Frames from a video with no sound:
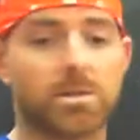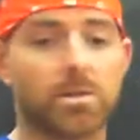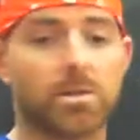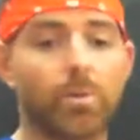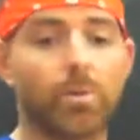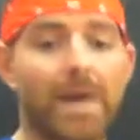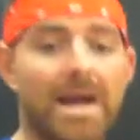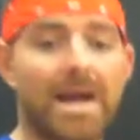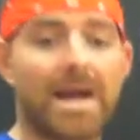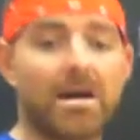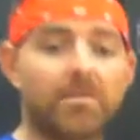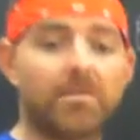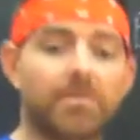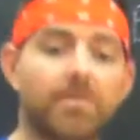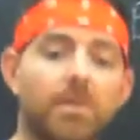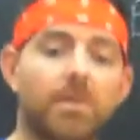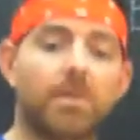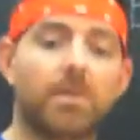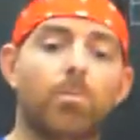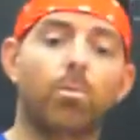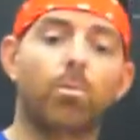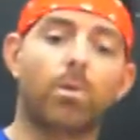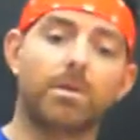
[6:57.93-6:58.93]
you have
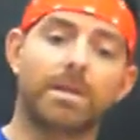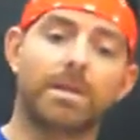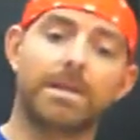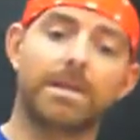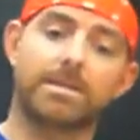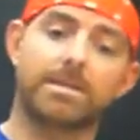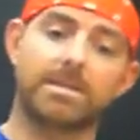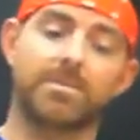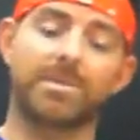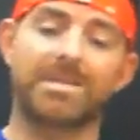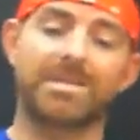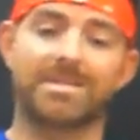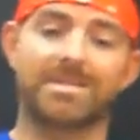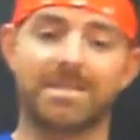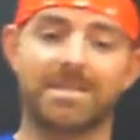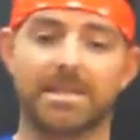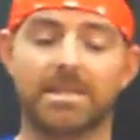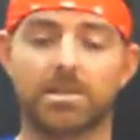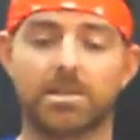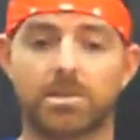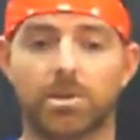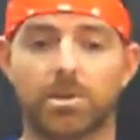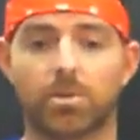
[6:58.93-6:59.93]
and what needs to be
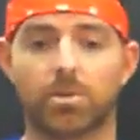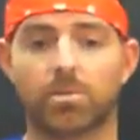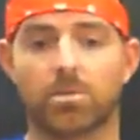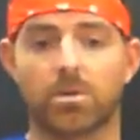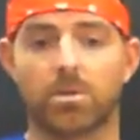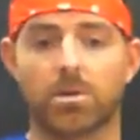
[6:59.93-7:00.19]
seen to.